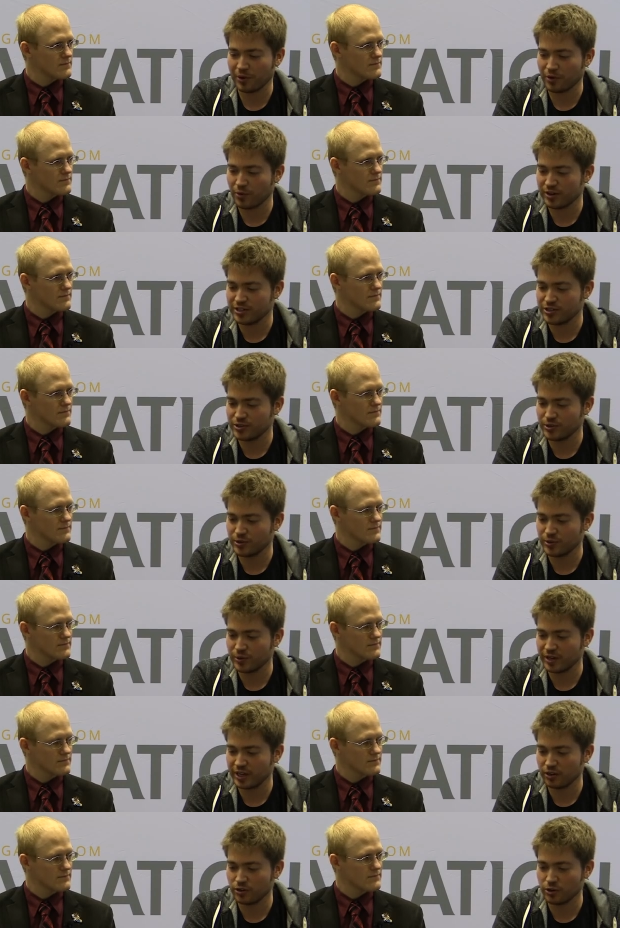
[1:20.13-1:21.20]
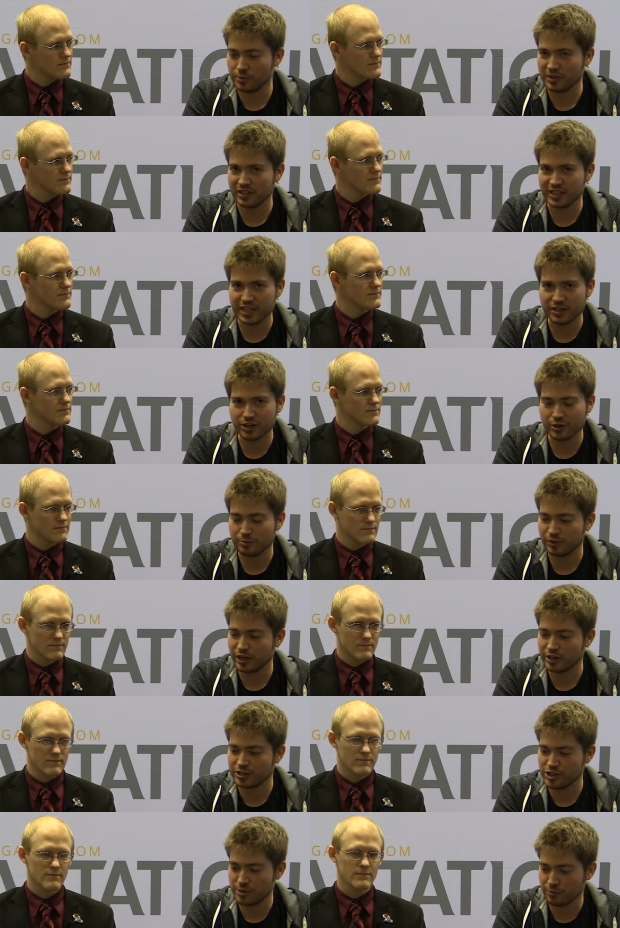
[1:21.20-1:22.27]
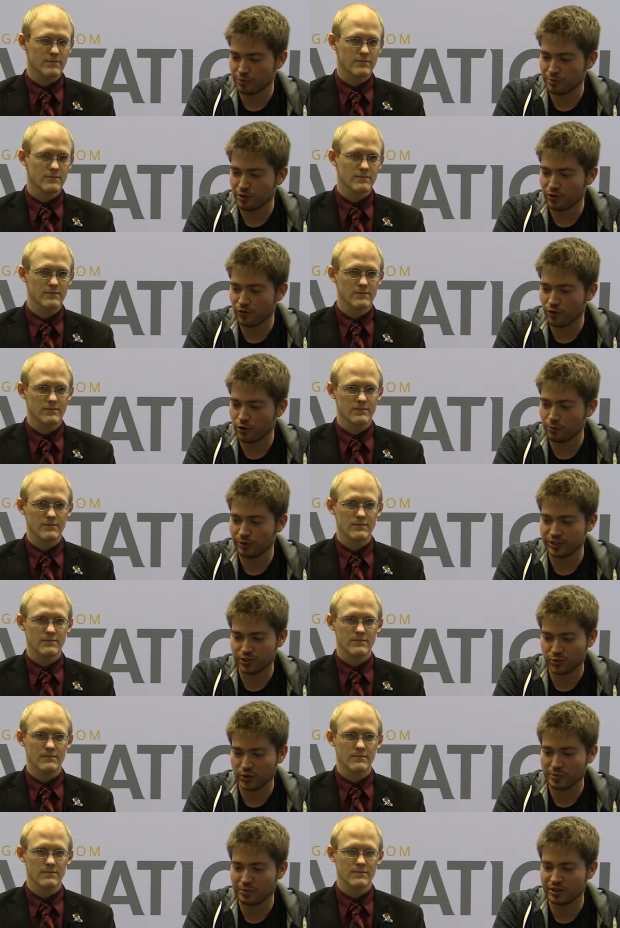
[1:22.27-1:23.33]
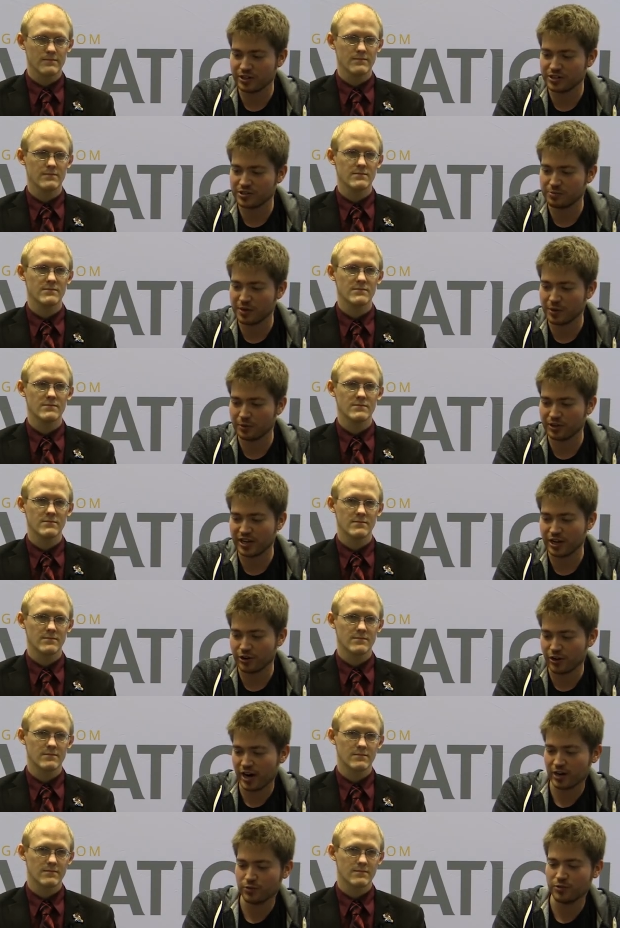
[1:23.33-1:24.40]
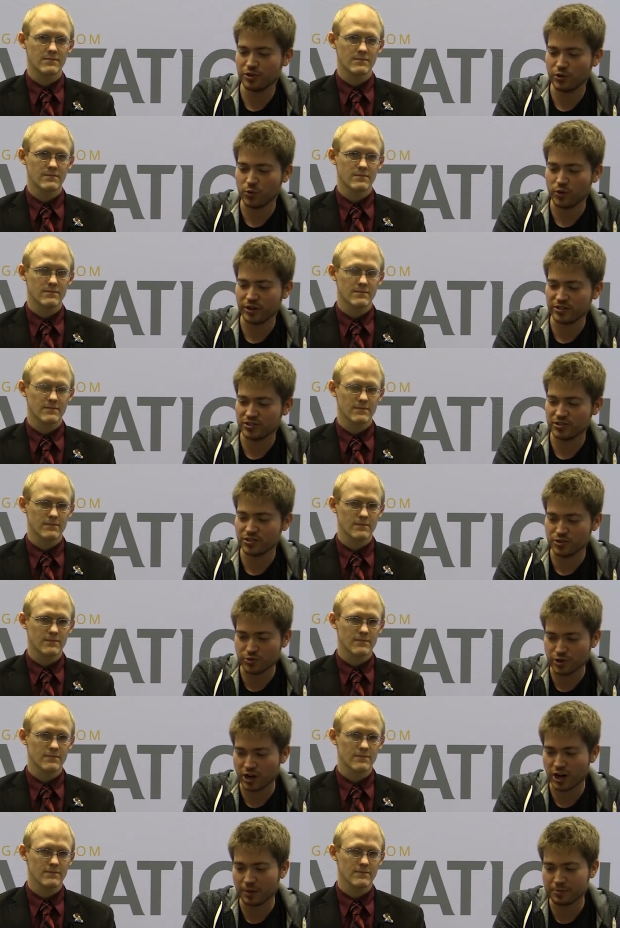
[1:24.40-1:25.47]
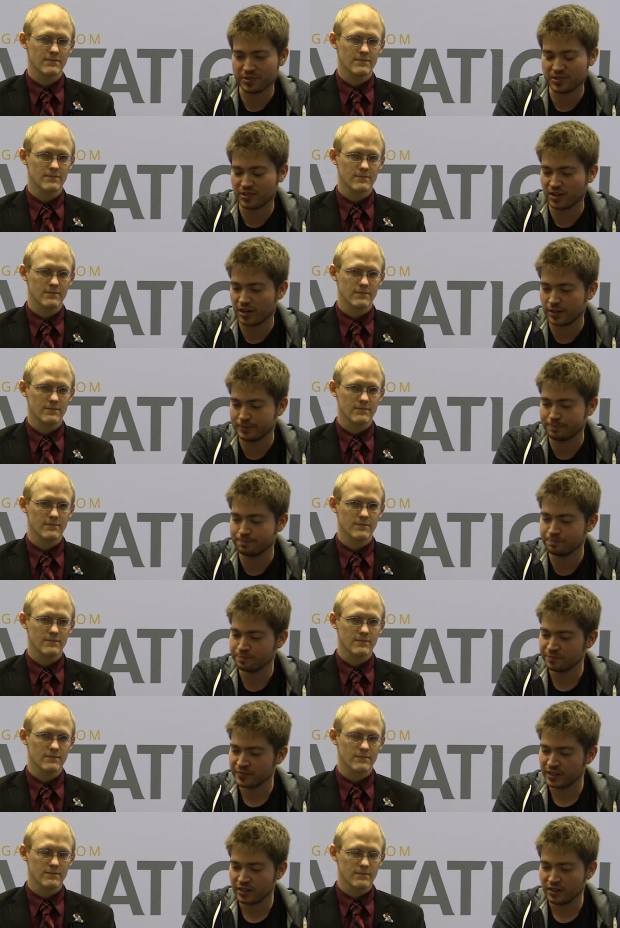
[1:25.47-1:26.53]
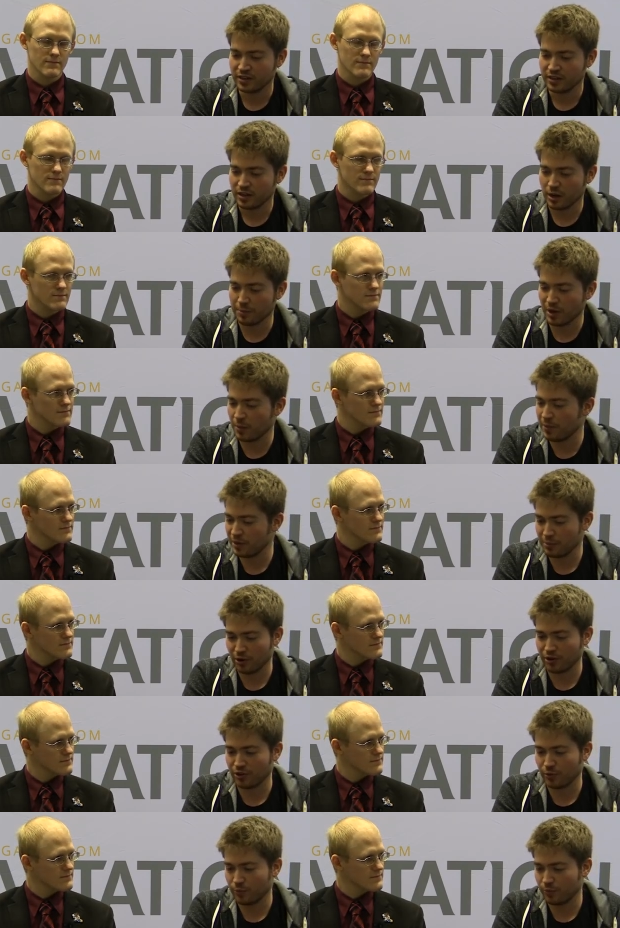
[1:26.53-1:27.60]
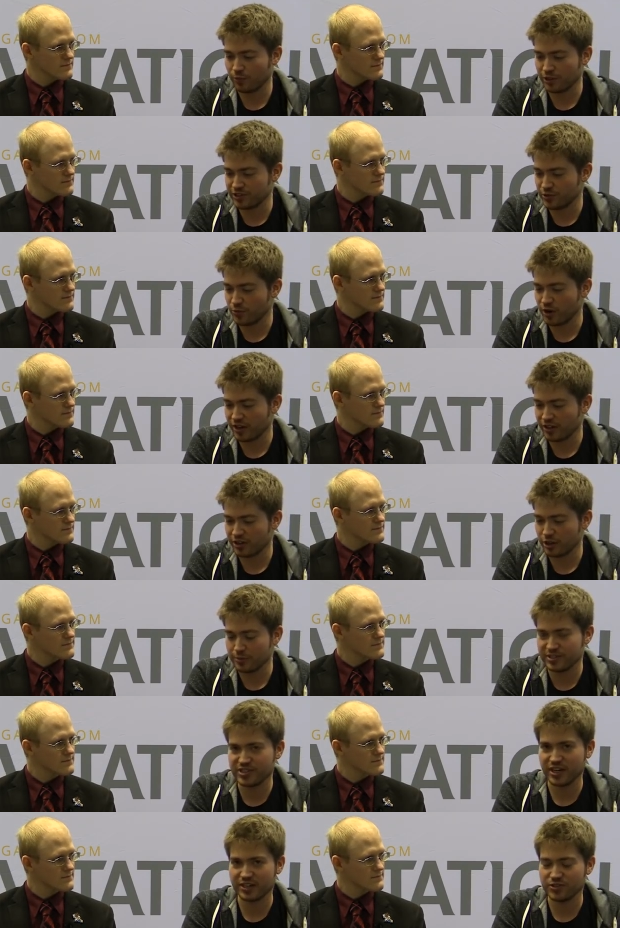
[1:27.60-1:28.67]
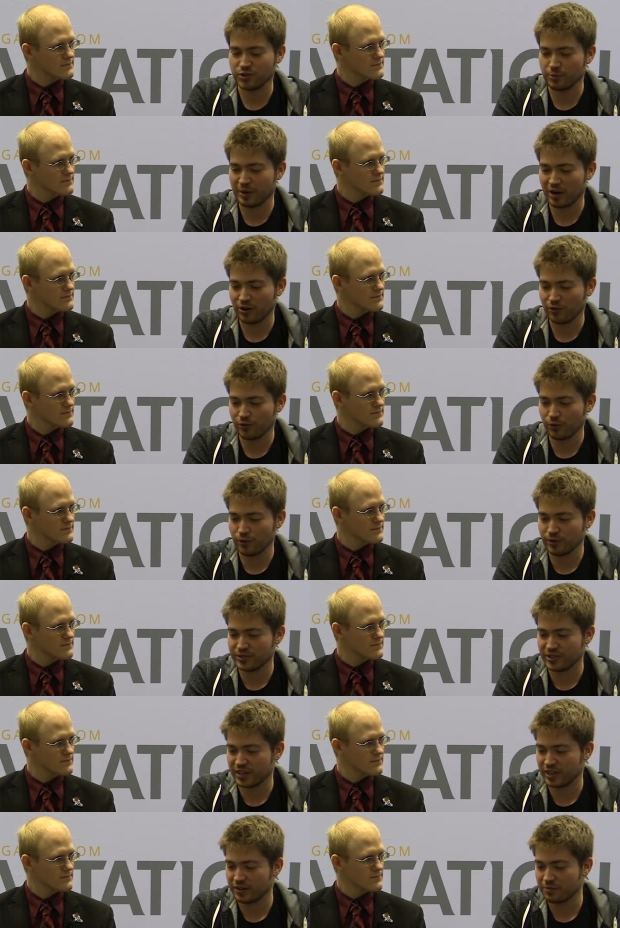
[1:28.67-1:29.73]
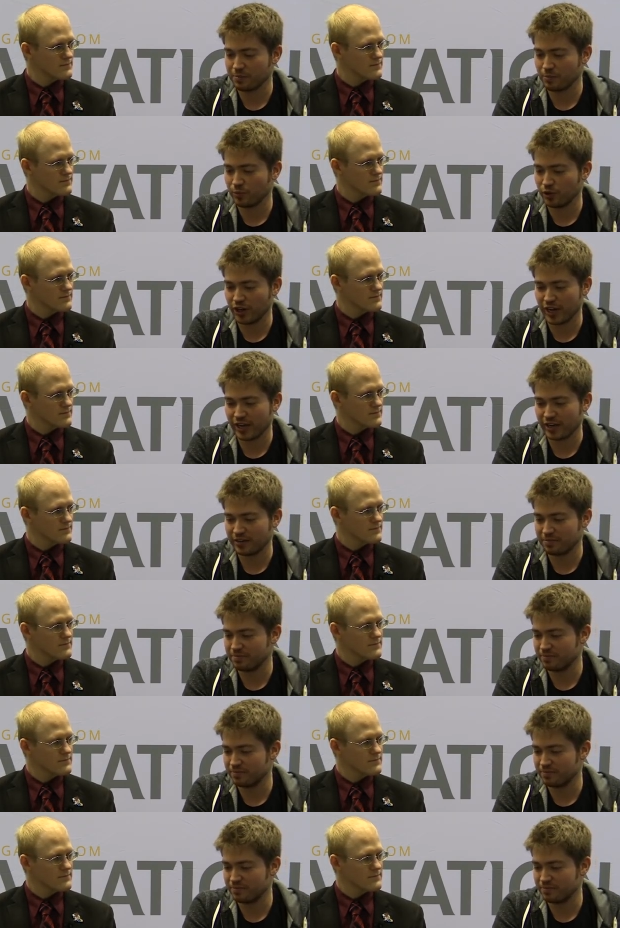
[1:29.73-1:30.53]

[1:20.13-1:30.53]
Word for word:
Speaker 1: going to get a little bit leaner, play cheap removal, play sweepers, be able to interact with your one-ins and two-drops. Um, a, a, big part of the reason why the Humans deck is so powerful is it can play